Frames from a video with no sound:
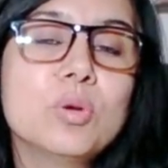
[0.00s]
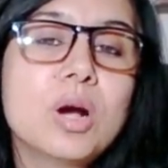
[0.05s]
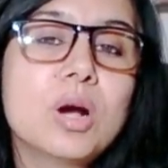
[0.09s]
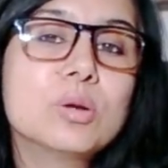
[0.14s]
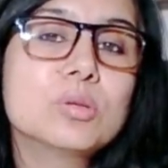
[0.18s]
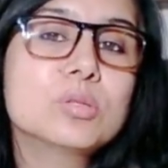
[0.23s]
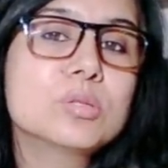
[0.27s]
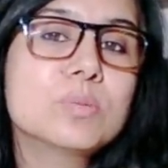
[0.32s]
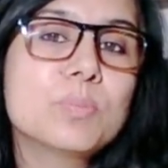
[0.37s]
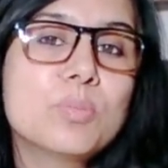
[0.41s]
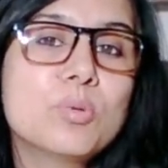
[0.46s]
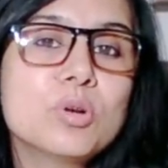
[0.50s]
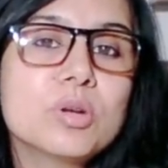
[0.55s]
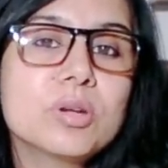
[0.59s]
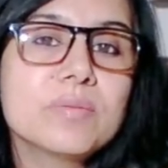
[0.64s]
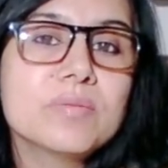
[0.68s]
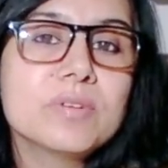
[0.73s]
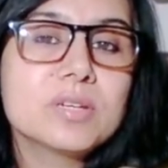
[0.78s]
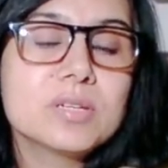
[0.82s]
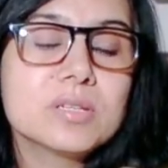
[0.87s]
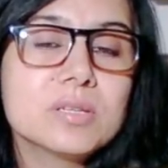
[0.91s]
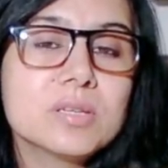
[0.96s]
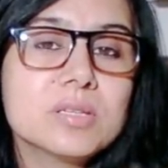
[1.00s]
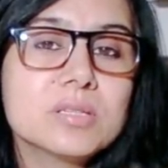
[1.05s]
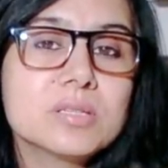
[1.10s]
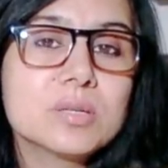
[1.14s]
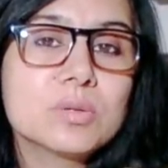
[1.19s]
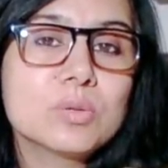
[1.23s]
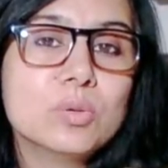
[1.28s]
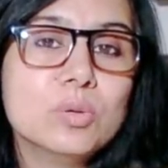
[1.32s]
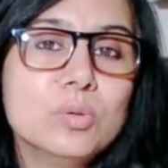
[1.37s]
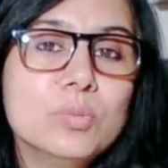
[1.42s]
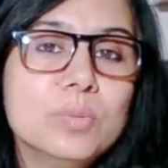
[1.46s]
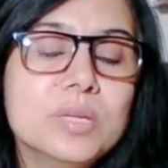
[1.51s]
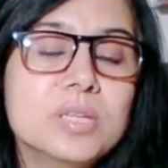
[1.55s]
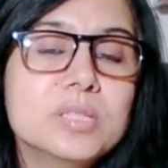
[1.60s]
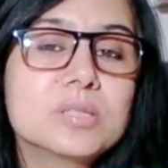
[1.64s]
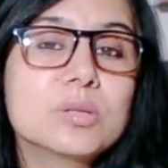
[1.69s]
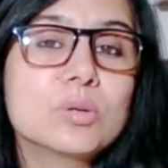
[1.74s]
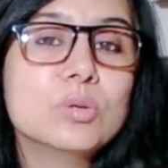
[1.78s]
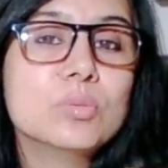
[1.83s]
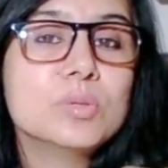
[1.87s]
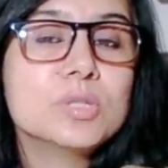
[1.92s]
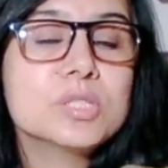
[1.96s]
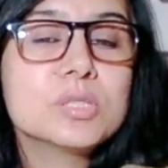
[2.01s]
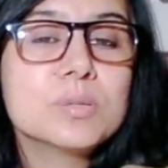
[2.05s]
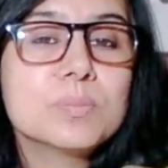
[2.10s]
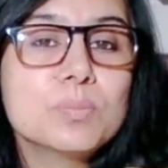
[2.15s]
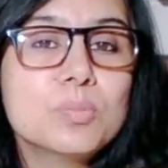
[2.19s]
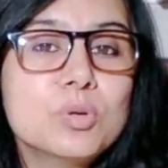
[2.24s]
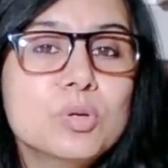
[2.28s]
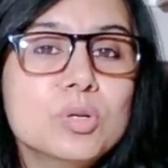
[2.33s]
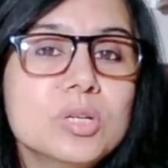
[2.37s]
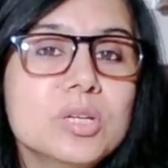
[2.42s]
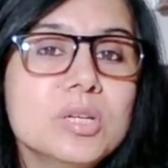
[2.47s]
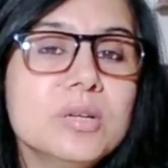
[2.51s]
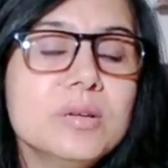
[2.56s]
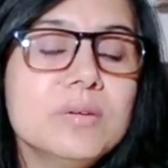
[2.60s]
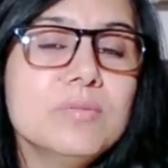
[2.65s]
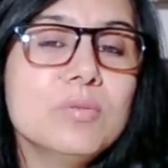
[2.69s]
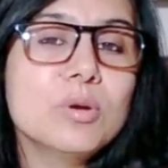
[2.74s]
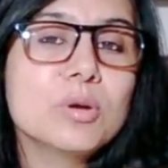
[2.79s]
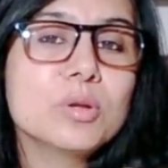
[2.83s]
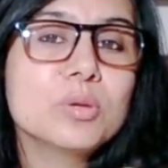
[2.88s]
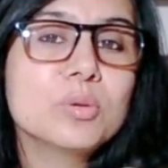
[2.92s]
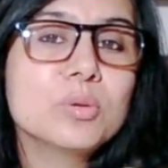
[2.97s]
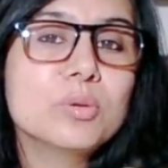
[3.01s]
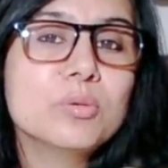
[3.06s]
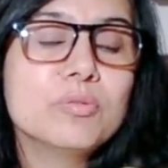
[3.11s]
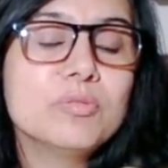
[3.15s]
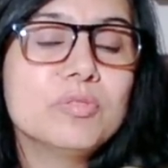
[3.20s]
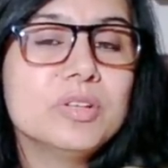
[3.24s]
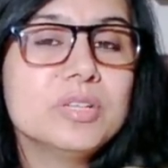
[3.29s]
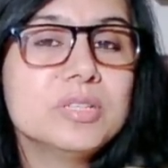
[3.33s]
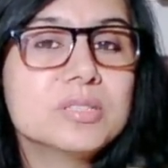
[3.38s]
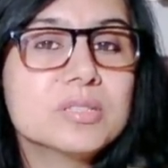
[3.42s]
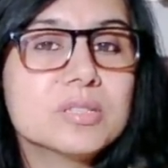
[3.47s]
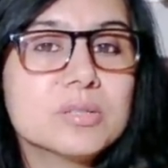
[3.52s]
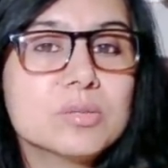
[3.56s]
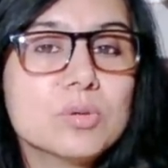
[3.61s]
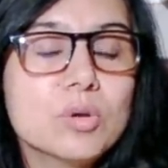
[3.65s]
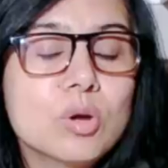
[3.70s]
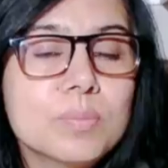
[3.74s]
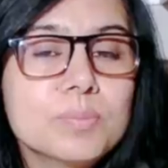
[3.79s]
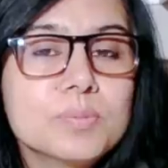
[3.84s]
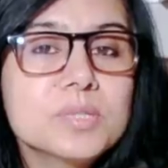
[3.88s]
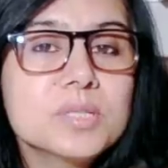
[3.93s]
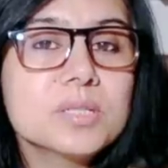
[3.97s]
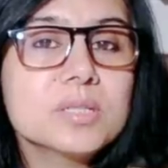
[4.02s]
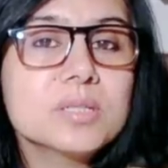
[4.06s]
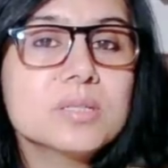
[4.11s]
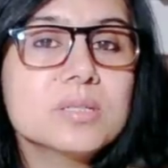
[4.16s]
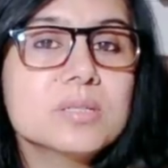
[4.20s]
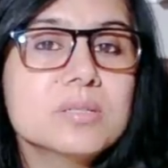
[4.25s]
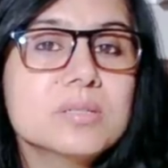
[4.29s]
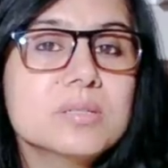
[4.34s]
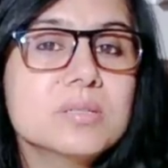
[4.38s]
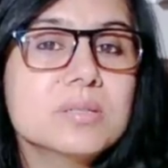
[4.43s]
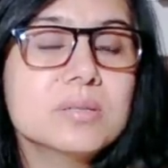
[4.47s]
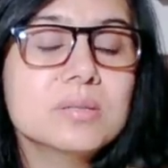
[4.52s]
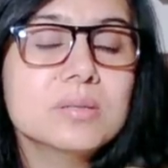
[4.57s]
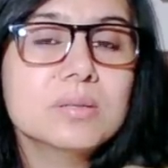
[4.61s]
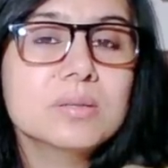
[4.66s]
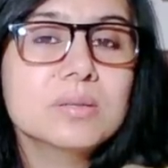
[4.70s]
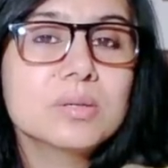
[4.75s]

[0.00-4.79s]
How supportive it is it going to be? Is it going to be supportive or you're going to feel certain obstacles?